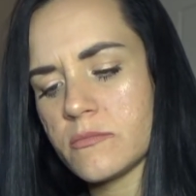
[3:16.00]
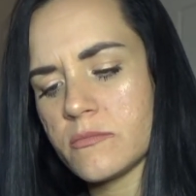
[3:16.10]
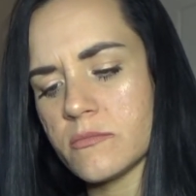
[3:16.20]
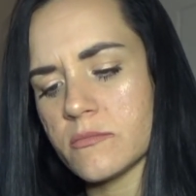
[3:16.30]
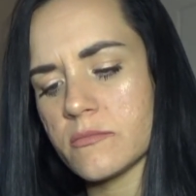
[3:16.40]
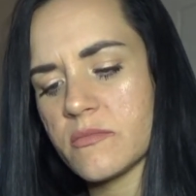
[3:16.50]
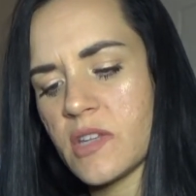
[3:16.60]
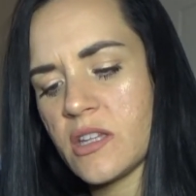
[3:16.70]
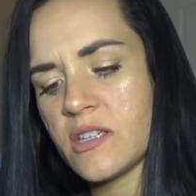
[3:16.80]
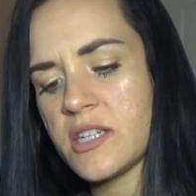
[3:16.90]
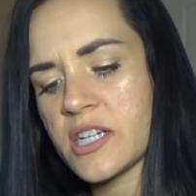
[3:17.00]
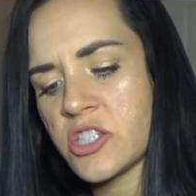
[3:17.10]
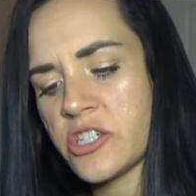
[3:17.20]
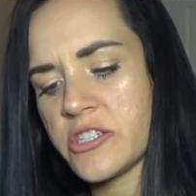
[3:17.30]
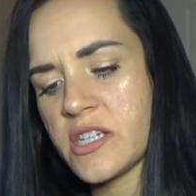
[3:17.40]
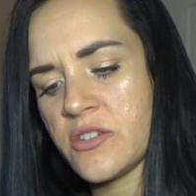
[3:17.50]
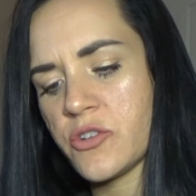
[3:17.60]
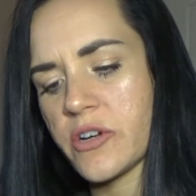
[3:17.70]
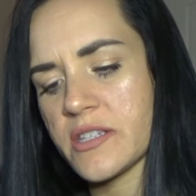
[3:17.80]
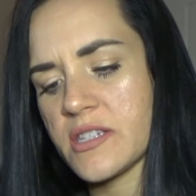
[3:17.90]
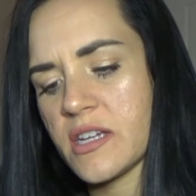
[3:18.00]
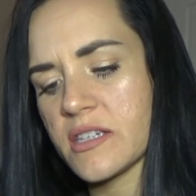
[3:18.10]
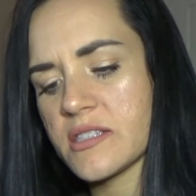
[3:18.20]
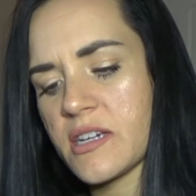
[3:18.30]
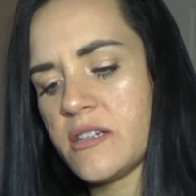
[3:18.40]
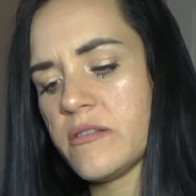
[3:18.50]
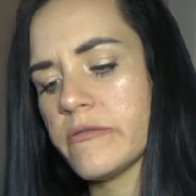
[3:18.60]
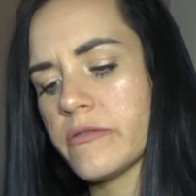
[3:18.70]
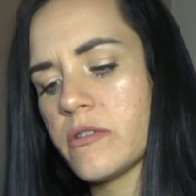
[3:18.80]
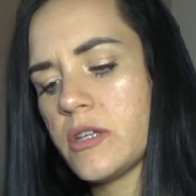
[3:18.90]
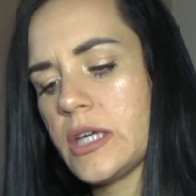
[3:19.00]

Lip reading: The texture is interesting. It's kind of